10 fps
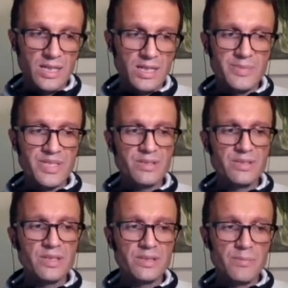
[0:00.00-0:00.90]

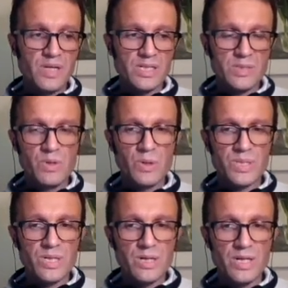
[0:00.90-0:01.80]
limited max
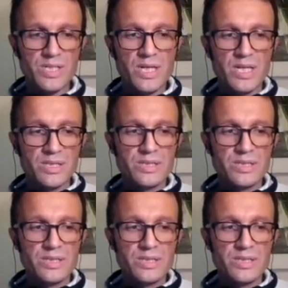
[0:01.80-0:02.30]
block size,